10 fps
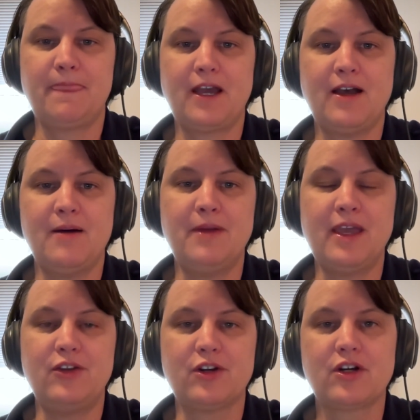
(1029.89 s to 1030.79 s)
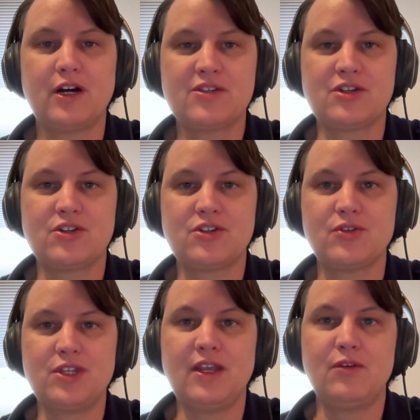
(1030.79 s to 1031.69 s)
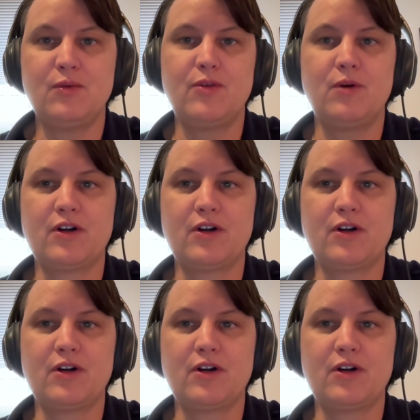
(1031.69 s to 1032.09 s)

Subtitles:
and your costs are associated with